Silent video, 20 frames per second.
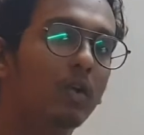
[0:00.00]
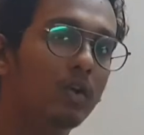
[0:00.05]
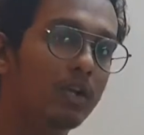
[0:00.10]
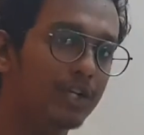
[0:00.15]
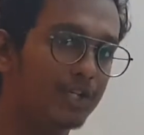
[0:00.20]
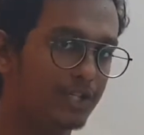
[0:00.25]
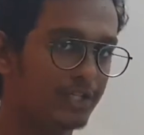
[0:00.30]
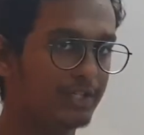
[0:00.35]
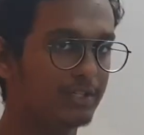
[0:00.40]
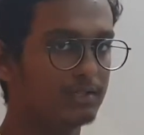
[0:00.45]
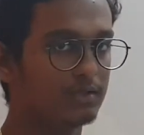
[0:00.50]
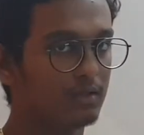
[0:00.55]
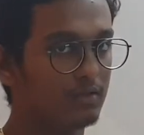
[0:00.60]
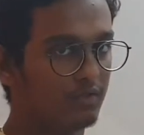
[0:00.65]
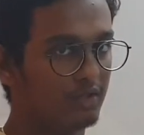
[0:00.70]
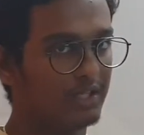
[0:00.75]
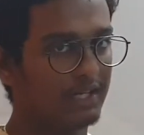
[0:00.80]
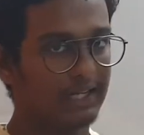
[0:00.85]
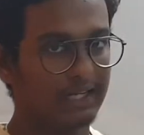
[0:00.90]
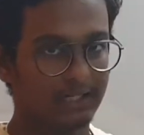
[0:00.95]
collisions of
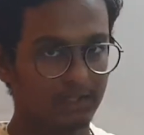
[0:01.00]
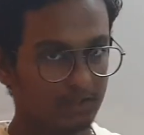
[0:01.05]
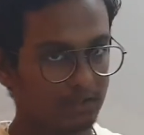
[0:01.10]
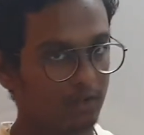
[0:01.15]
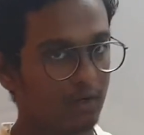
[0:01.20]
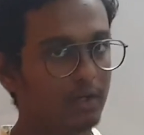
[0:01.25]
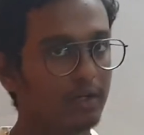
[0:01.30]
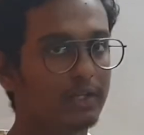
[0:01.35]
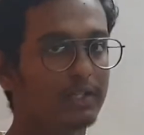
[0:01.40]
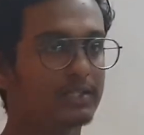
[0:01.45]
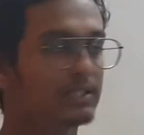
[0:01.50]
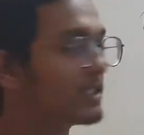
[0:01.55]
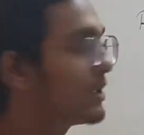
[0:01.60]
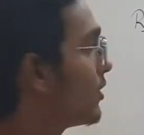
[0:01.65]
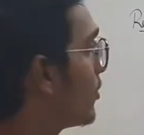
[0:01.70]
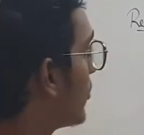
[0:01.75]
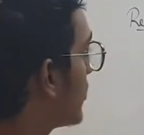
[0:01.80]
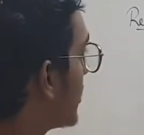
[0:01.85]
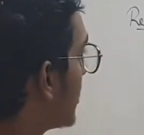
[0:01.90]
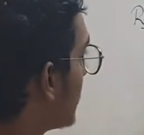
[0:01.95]
an electron is
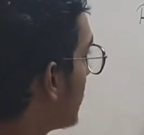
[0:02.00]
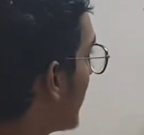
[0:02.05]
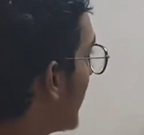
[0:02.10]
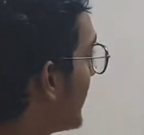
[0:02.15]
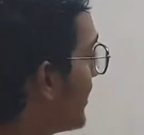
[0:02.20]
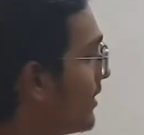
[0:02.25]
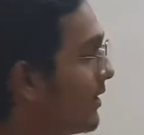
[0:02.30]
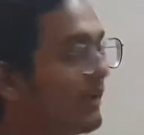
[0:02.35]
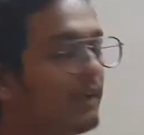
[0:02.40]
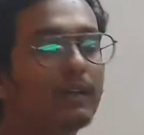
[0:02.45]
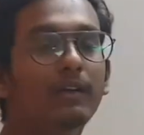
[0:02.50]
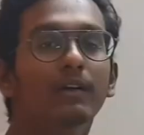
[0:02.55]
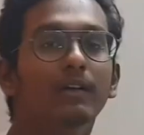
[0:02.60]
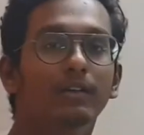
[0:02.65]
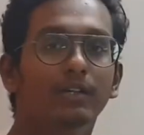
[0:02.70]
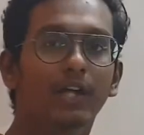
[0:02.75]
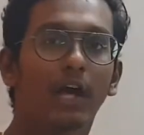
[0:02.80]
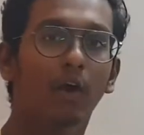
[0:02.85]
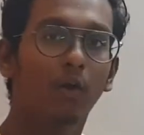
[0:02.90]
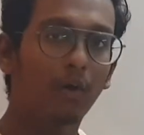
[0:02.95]
denoted by
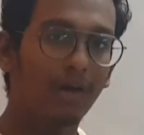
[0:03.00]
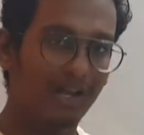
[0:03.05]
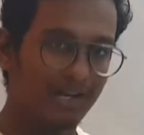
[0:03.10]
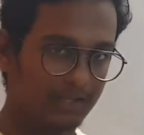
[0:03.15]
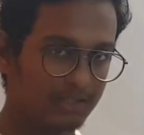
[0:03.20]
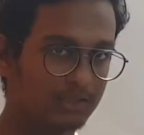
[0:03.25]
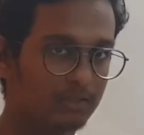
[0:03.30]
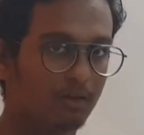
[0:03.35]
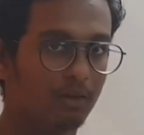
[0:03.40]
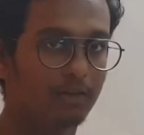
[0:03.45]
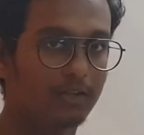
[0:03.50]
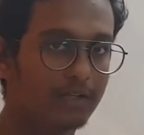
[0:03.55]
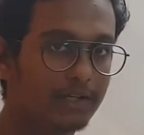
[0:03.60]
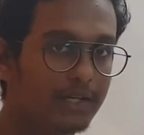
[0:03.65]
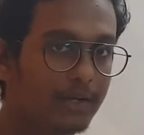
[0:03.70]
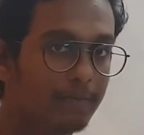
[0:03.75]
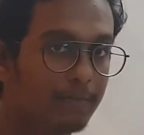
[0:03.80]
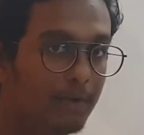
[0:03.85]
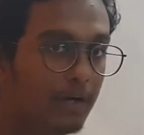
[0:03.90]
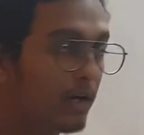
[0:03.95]
tau and is called
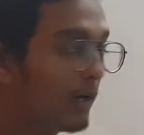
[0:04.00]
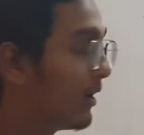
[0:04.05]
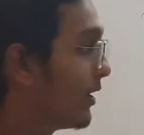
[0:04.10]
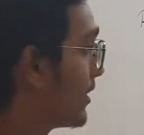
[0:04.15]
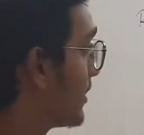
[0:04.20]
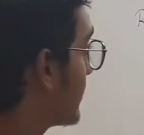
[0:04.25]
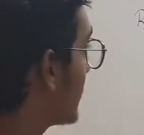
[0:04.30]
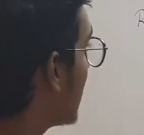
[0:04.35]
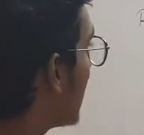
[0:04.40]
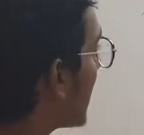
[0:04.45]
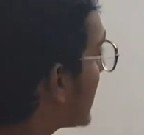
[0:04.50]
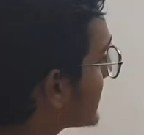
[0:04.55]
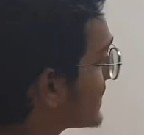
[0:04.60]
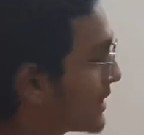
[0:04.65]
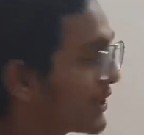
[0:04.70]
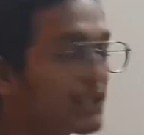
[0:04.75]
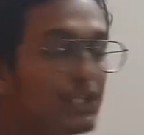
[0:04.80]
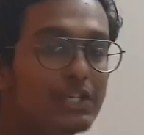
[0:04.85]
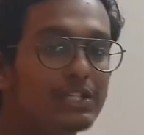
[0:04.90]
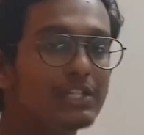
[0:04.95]
the
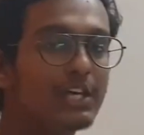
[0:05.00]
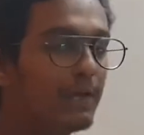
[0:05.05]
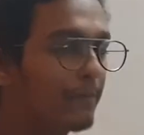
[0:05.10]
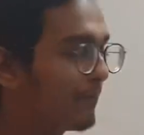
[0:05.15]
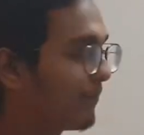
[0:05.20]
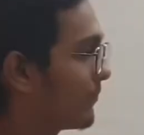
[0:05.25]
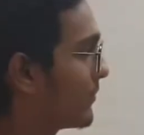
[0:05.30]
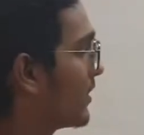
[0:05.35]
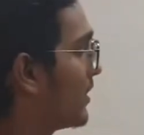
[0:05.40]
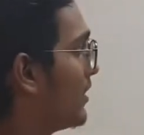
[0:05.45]
relaxation time.